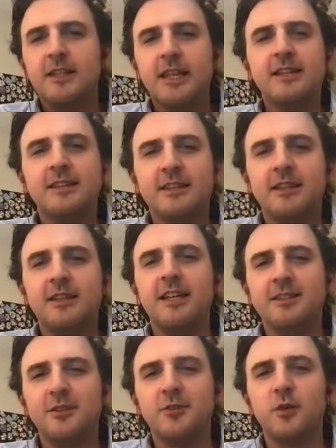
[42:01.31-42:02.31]
That's the,
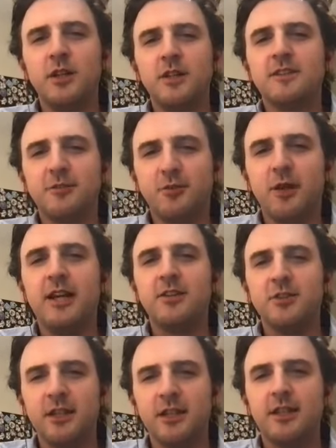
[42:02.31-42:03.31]
that's the real
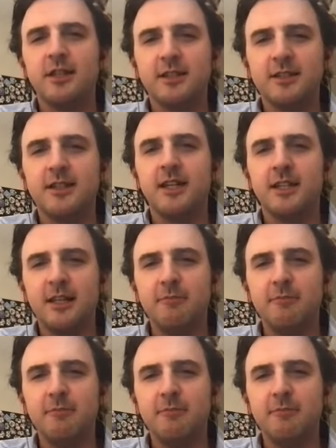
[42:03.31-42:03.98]
tragedy is that